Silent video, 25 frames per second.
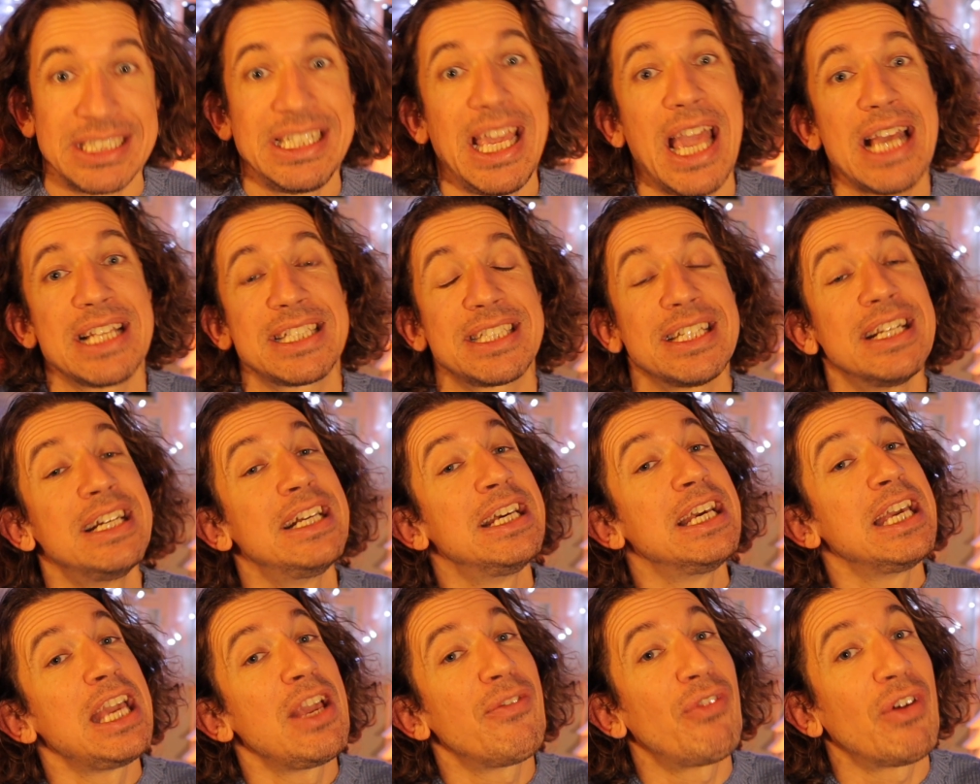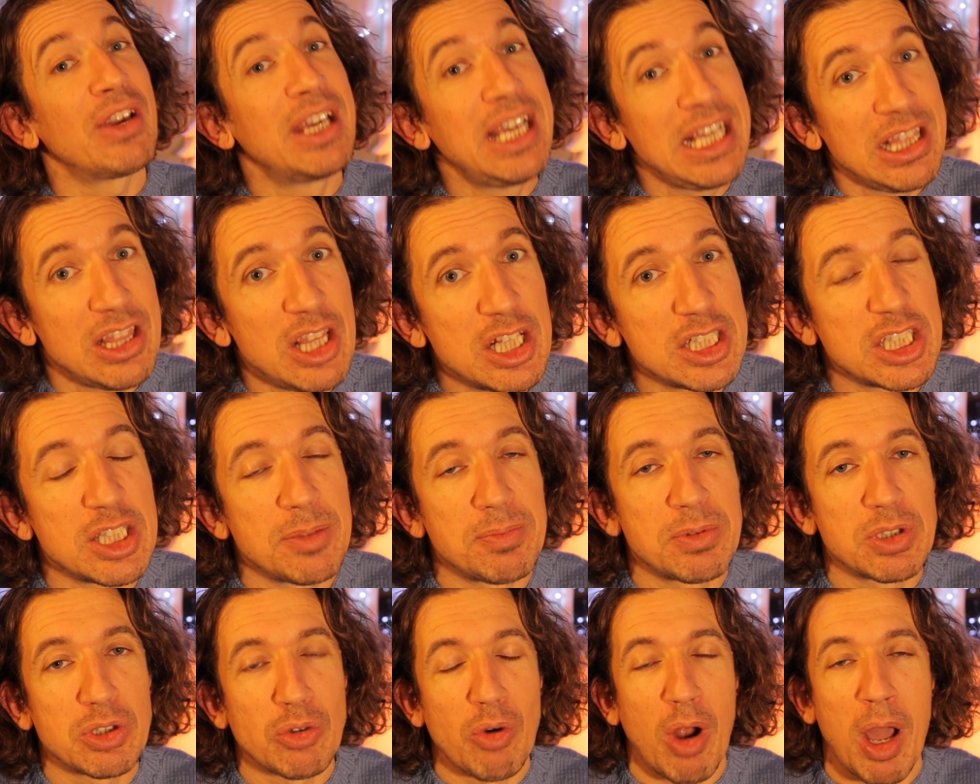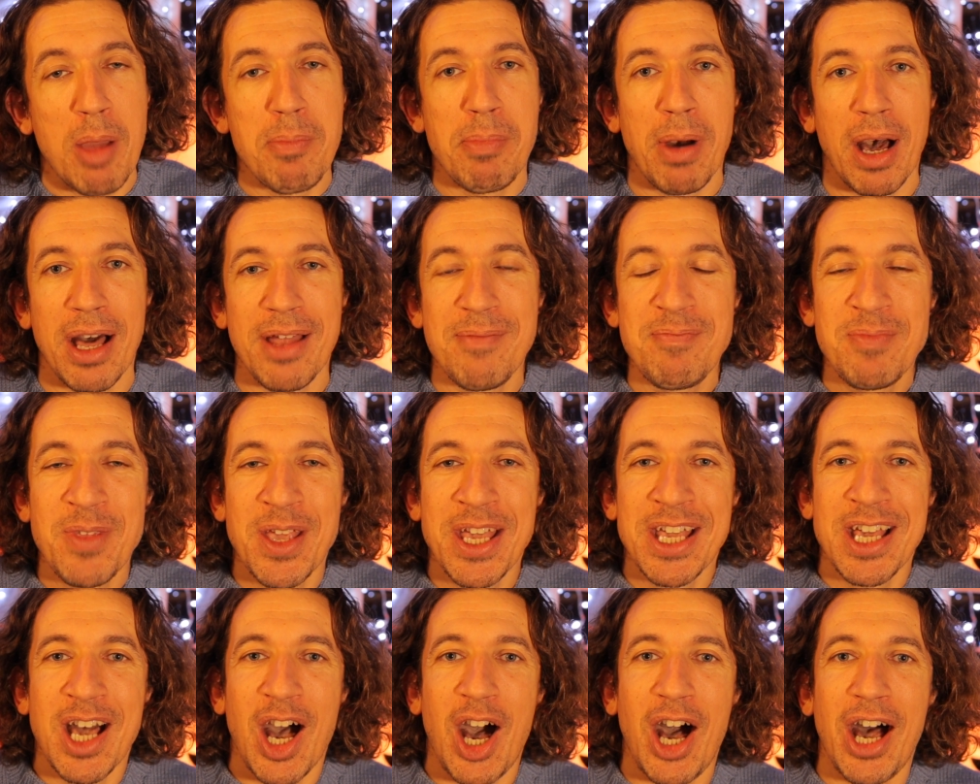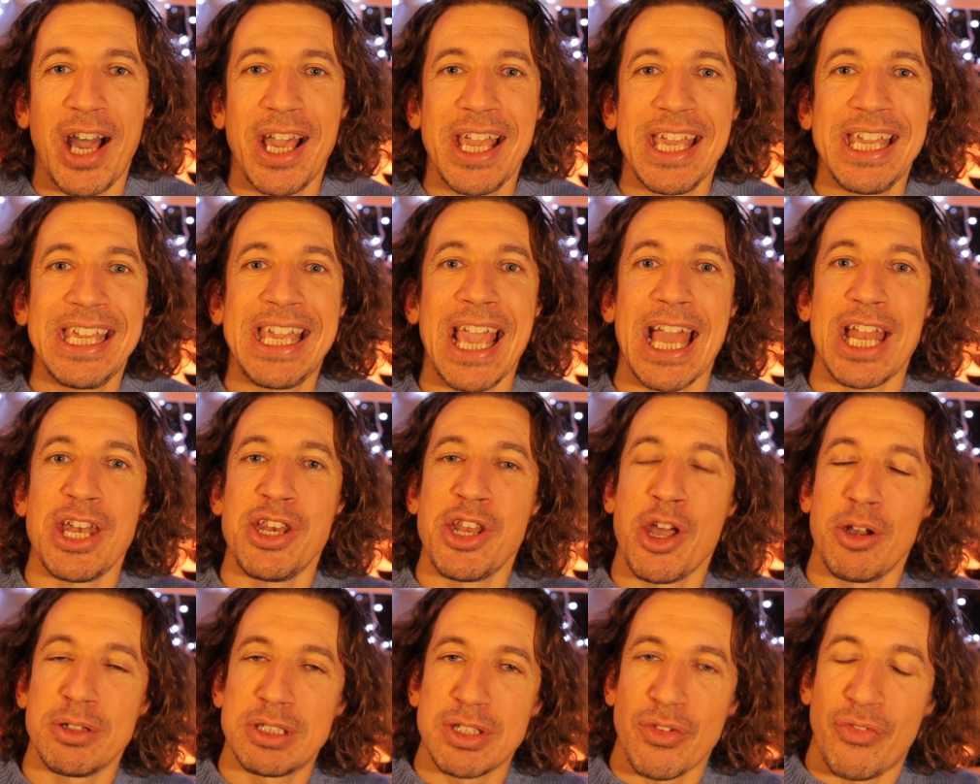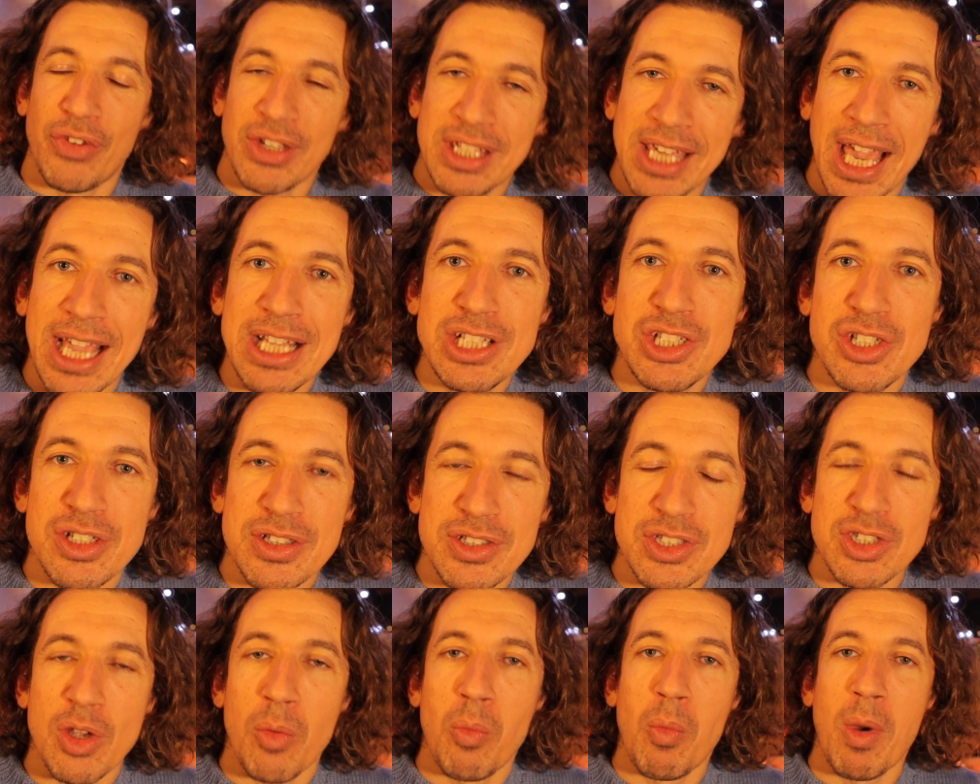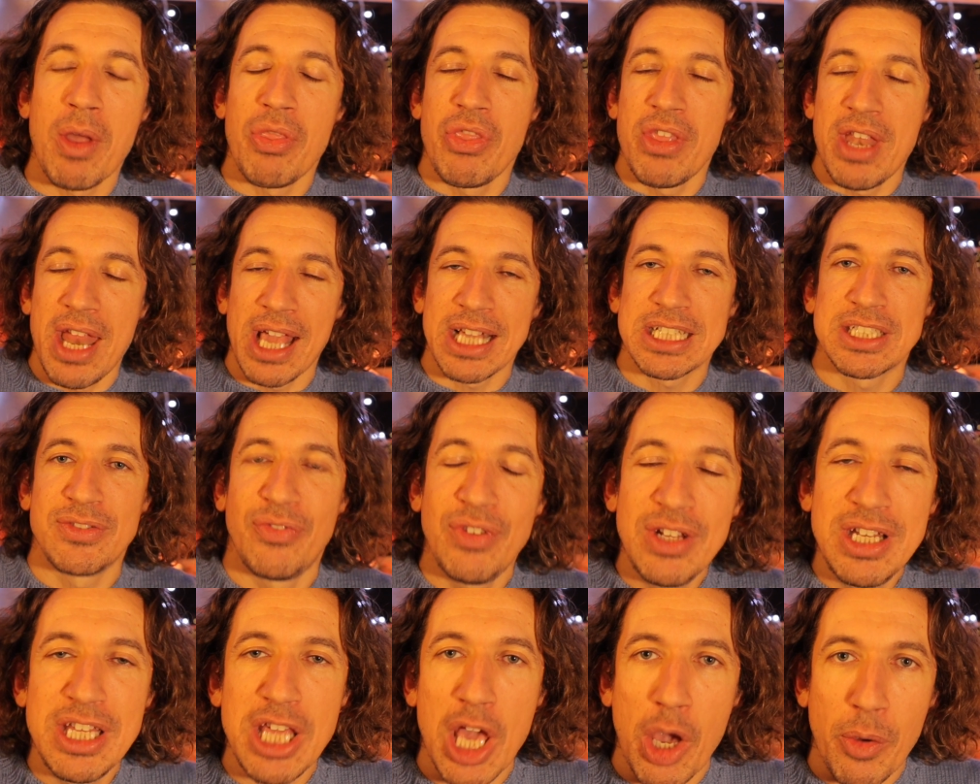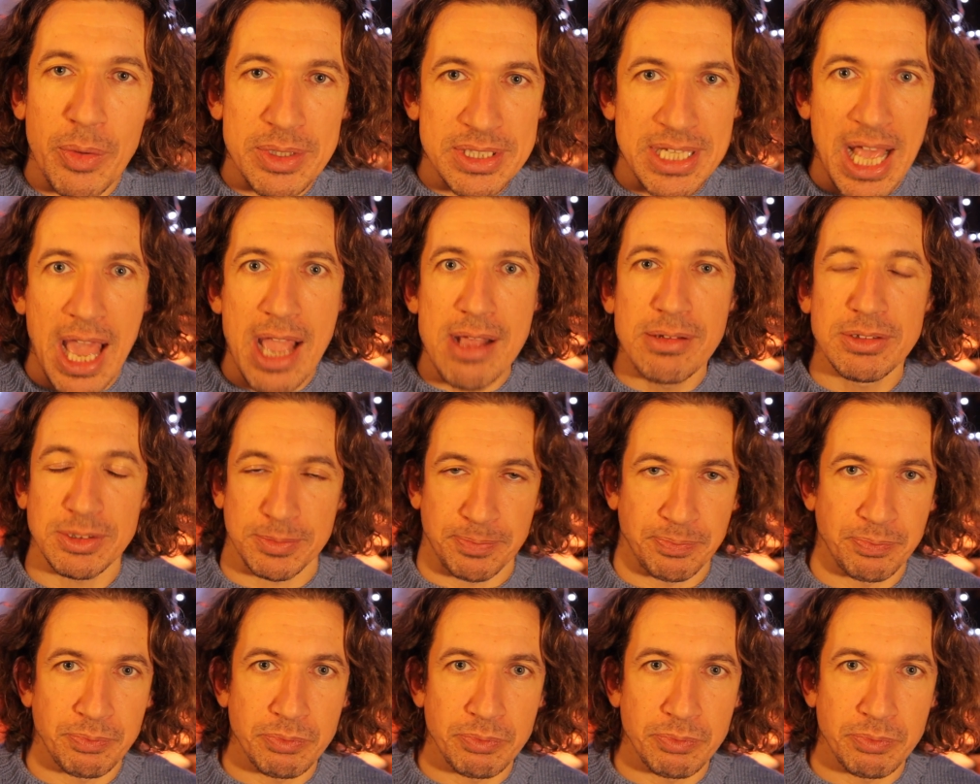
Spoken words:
Yes, if I hit the subscribe button, I get notifications on when the next video is out.